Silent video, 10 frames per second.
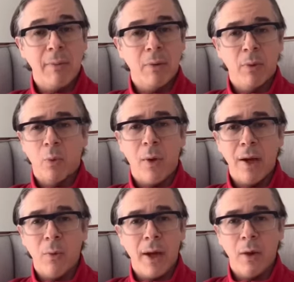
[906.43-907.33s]
But why
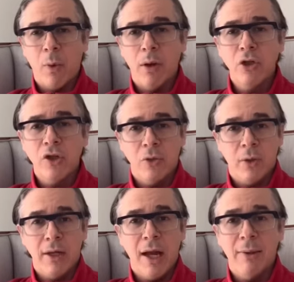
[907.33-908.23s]
wait? Why not just do it
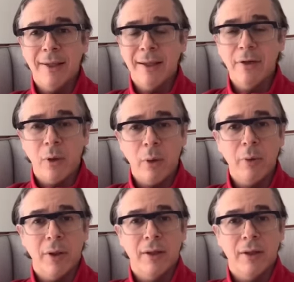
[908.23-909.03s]
now? Let's get it over with.